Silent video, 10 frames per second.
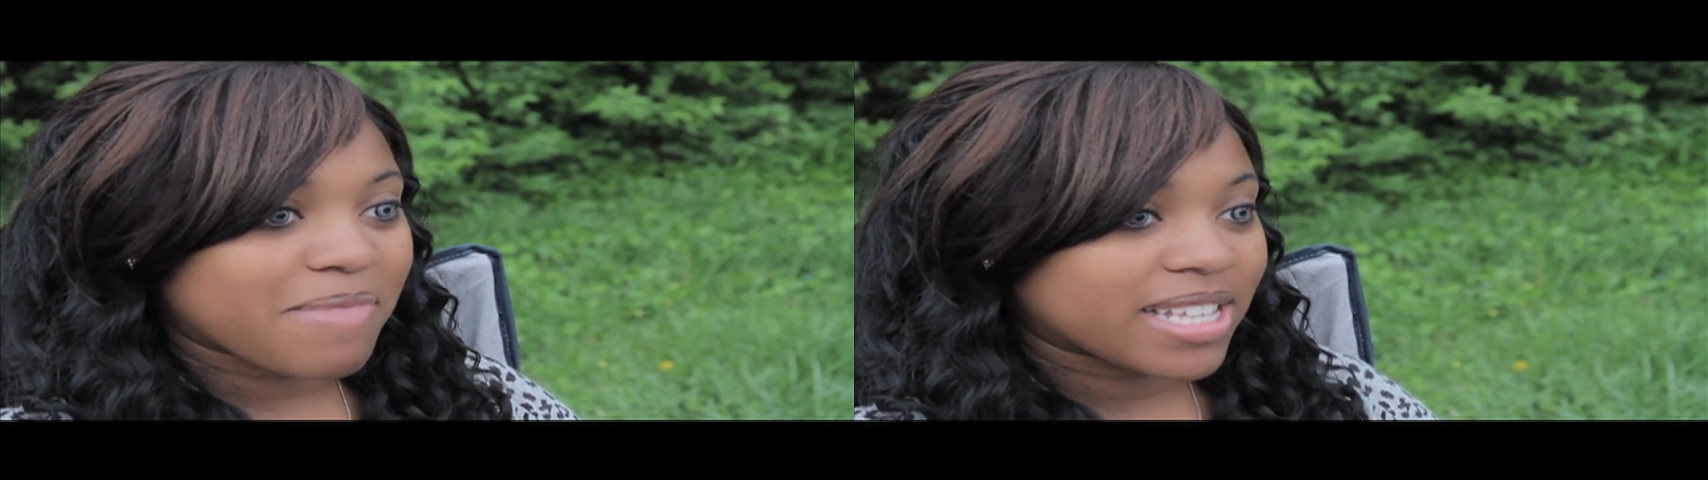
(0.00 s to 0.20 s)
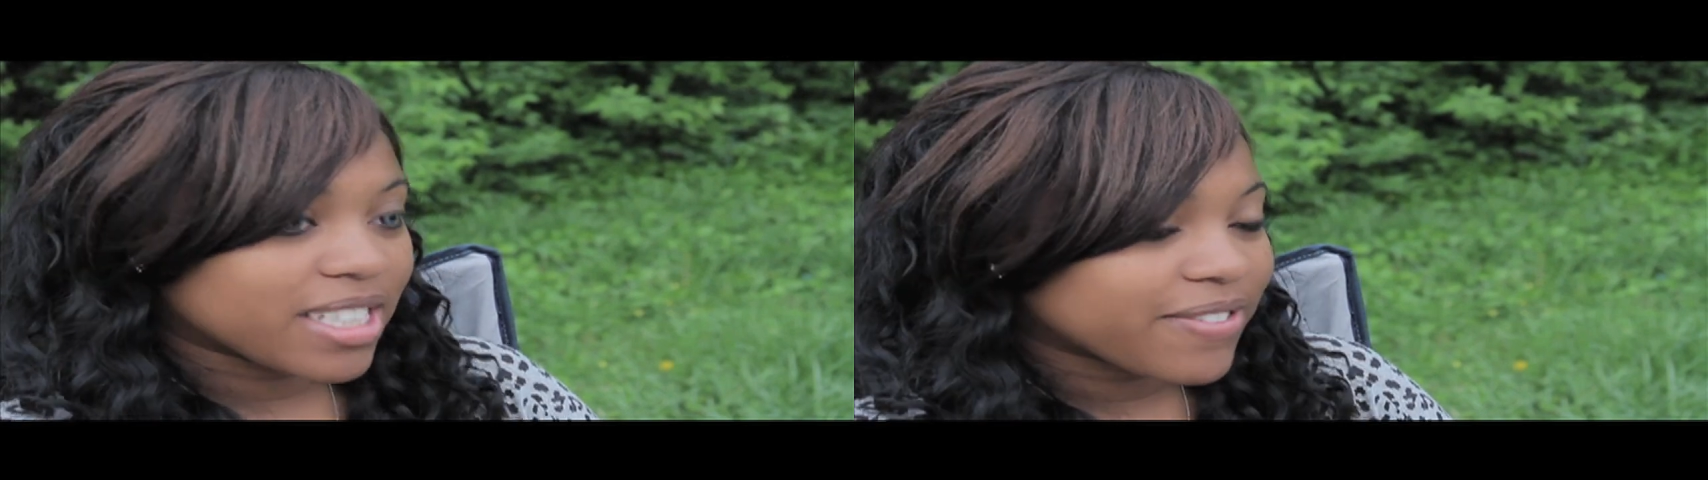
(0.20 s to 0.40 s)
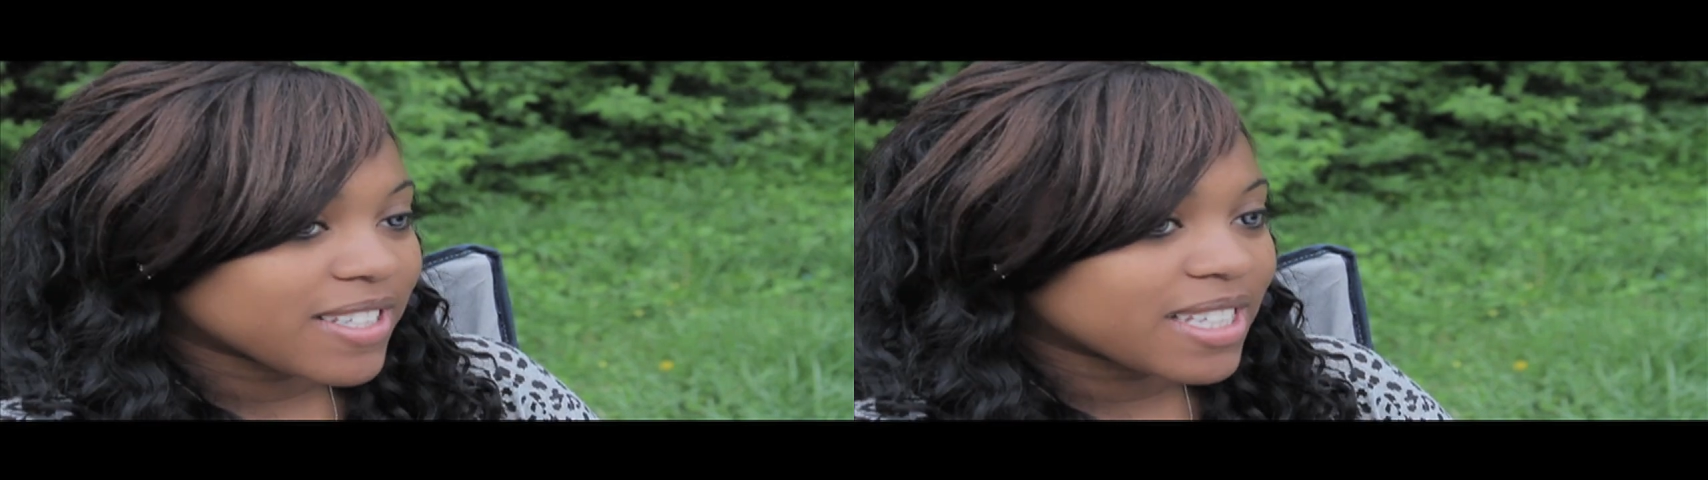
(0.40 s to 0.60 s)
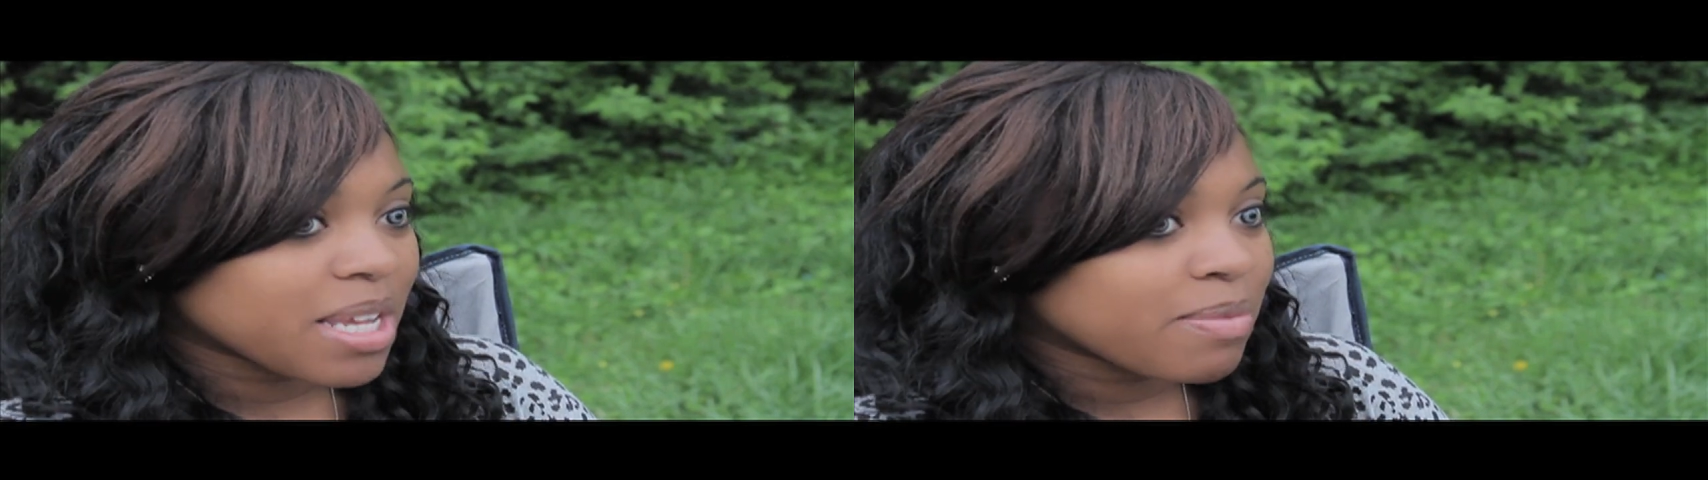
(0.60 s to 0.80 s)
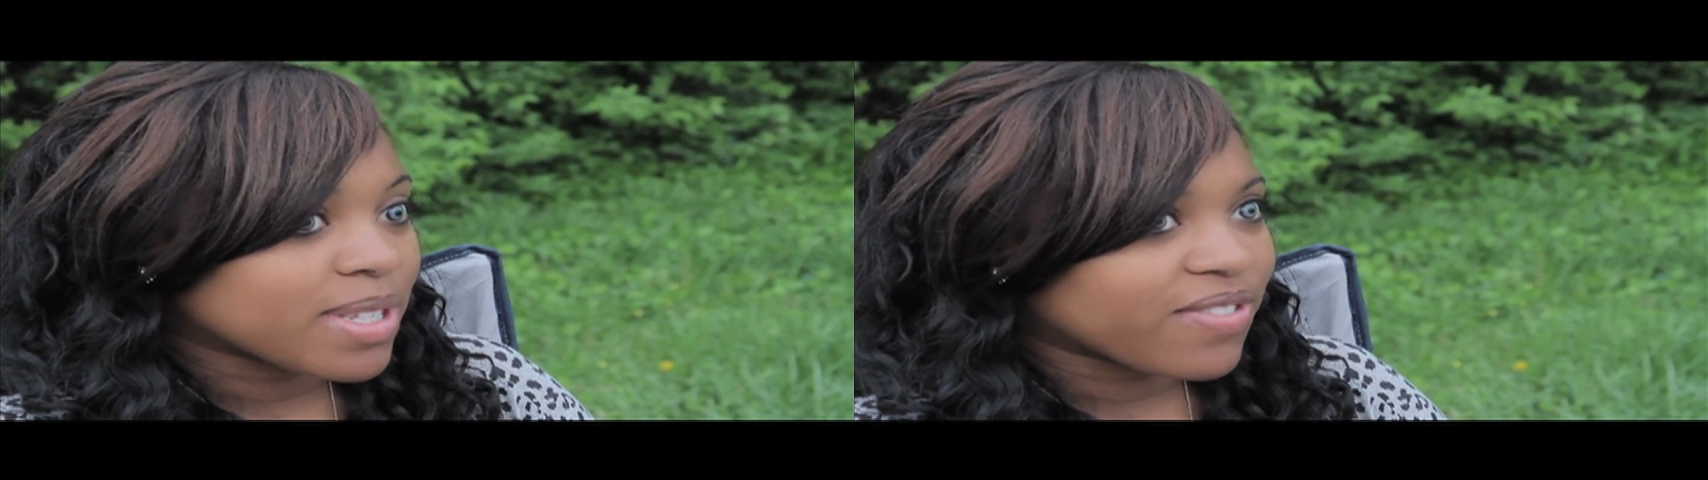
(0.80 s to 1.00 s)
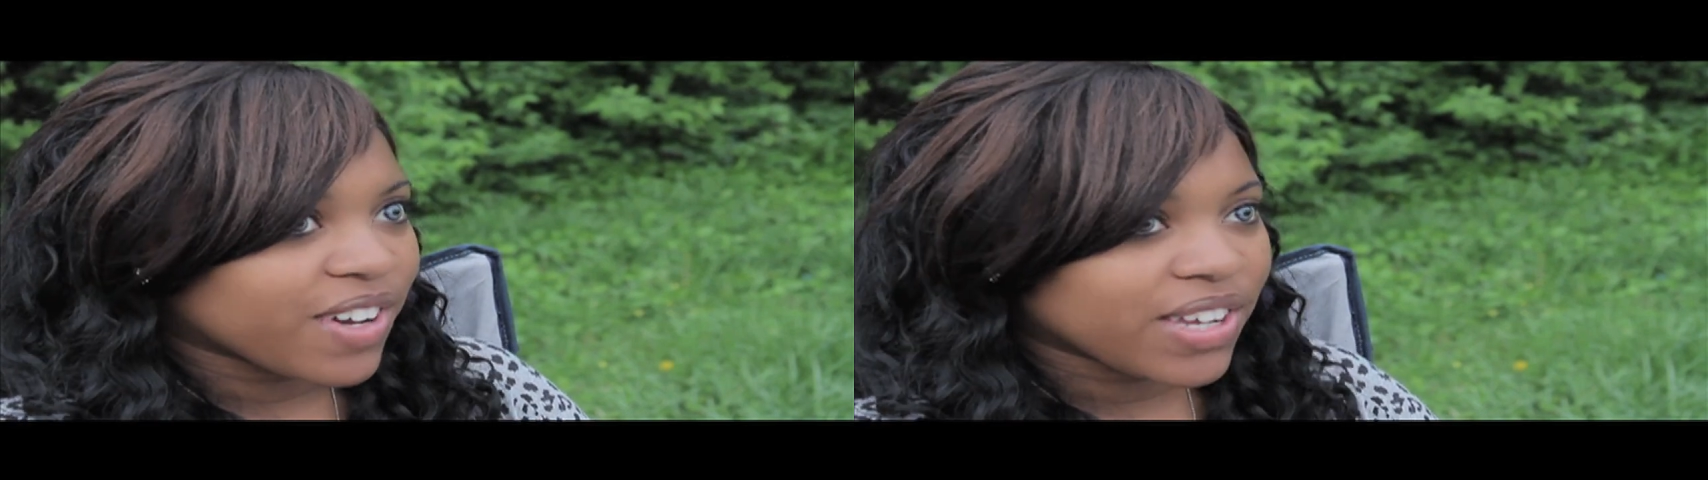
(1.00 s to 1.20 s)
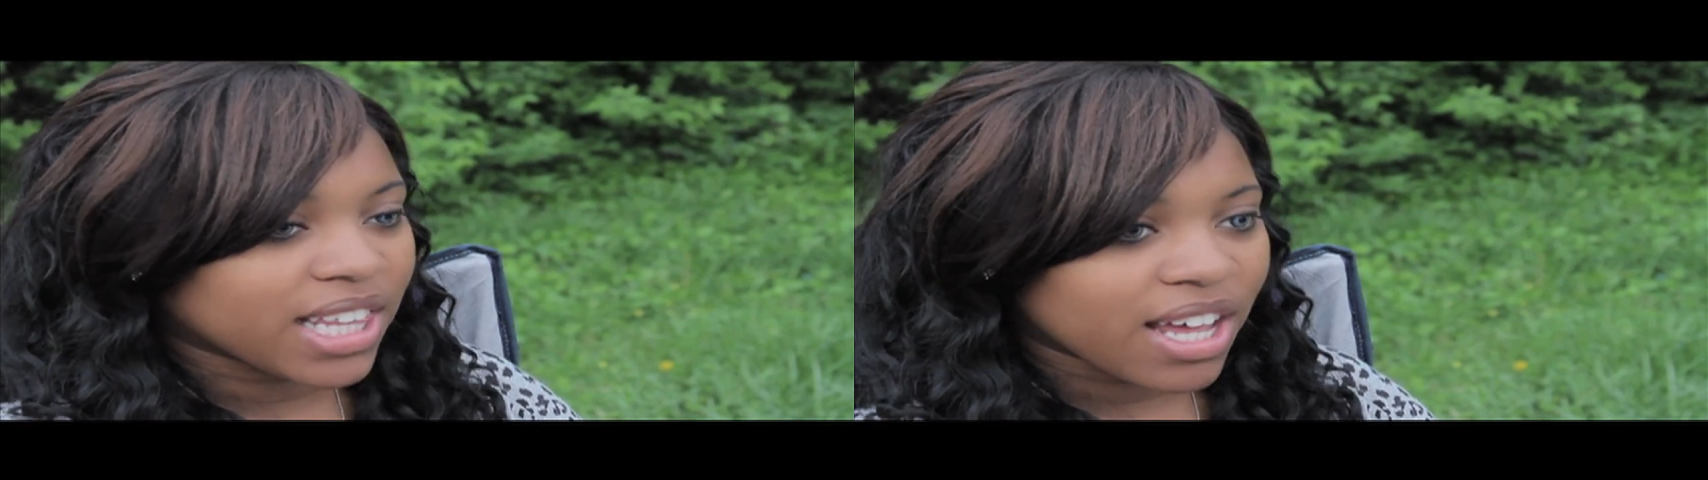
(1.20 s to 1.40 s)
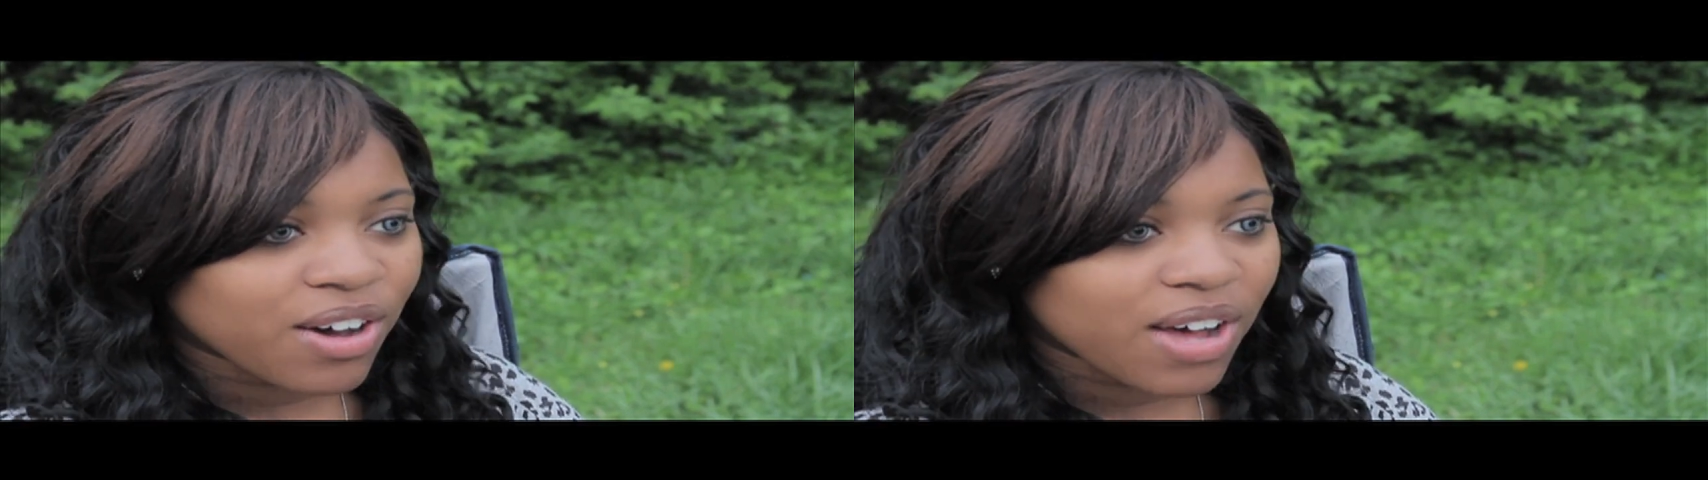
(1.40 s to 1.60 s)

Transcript: my self-esteem was very low.